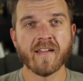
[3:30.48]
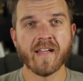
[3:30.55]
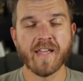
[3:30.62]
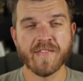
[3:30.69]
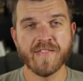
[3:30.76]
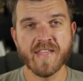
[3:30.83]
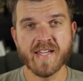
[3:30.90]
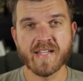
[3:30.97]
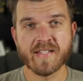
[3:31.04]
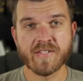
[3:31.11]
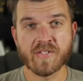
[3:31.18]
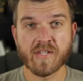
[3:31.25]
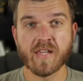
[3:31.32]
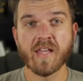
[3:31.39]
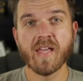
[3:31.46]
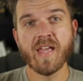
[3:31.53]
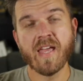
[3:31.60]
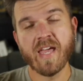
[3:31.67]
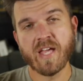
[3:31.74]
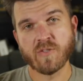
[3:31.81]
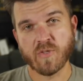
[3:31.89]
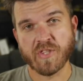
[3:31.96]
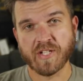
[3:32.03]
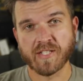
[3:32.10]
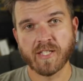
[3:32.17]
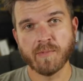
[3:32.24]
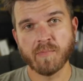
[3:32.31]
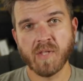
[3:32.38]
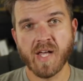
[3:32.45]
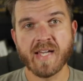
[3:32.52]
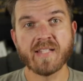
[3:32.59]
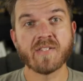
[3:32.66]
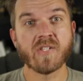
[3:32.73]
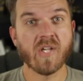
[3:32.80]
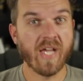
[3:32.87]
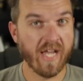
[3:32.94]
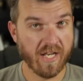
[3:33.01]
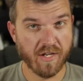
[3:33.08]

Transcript: And this is with the clip lights and